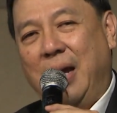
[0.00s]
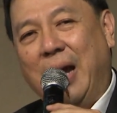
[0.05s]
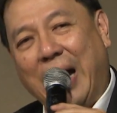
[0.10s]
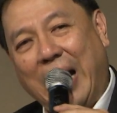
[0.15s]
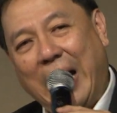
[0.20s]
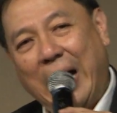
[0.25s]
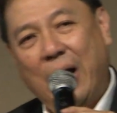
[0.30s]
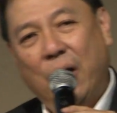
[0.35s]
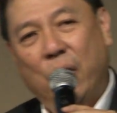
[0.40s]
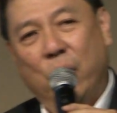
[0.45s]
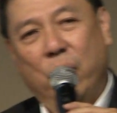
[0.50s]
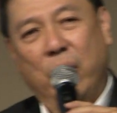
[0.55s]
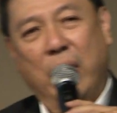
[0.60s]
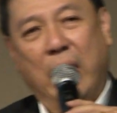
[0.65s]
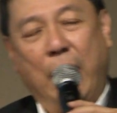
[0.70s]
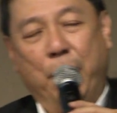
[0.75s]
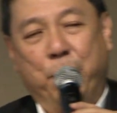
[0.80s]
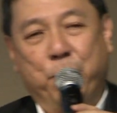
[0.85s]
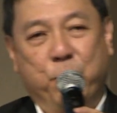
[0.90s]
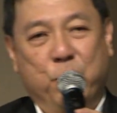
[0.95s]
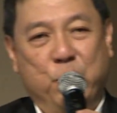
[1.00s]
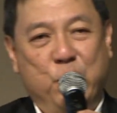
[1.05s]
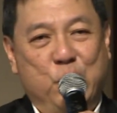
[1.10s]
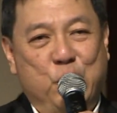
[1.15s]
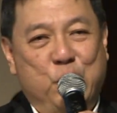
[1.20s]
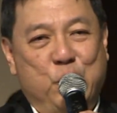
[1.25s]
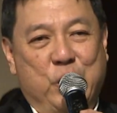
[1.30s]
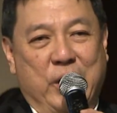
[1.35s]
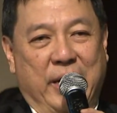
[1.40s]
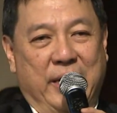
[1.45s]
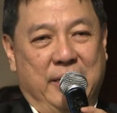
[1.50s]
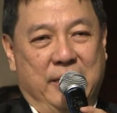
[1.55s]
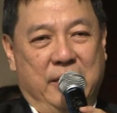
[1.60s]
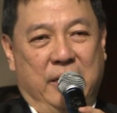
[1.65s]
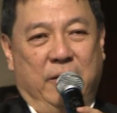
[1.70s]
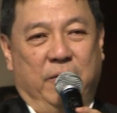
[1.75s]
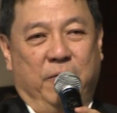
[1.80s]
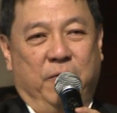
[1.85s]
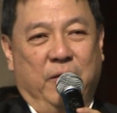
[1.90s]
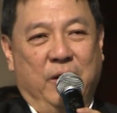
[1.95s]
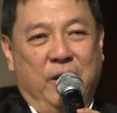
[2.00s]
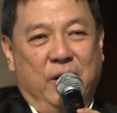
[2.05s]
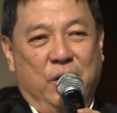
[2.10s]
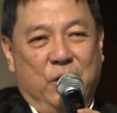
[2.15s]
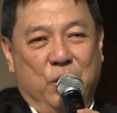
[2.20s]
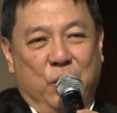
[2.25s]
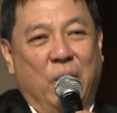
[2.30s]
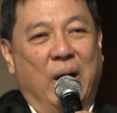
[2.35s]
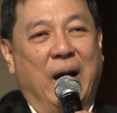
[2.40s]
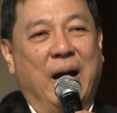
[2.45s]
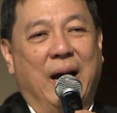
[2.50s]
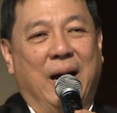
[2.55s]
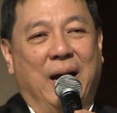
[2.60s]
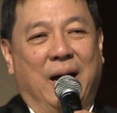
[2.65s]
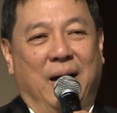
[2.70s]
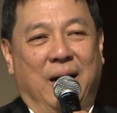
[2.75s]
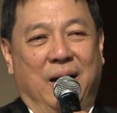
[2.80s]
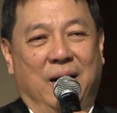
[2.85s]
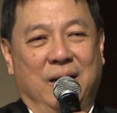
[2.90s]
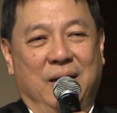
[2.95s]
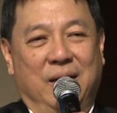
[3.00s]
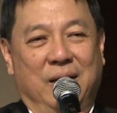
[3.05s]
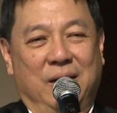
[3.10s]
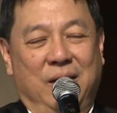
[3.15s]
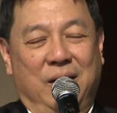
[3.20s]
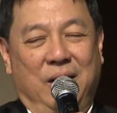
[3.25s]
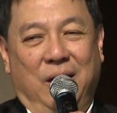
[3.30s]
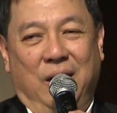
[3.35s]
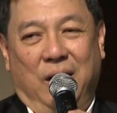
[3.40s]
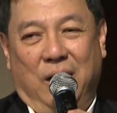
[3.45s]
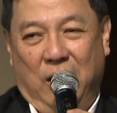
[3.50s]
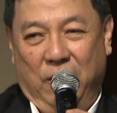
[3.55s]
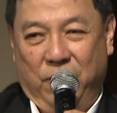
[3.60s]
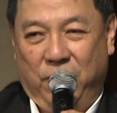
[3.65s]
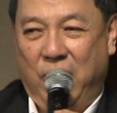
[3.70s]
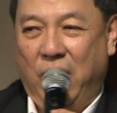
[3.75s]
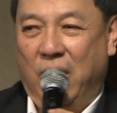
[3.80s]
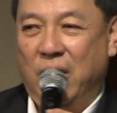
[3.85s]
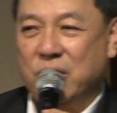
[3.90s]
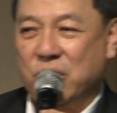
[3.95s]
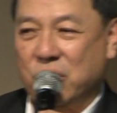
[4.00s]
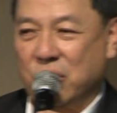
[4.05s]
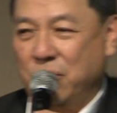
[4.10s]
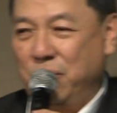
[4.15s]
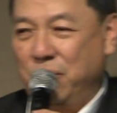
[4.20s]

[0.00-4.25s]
How appreciative you are of God's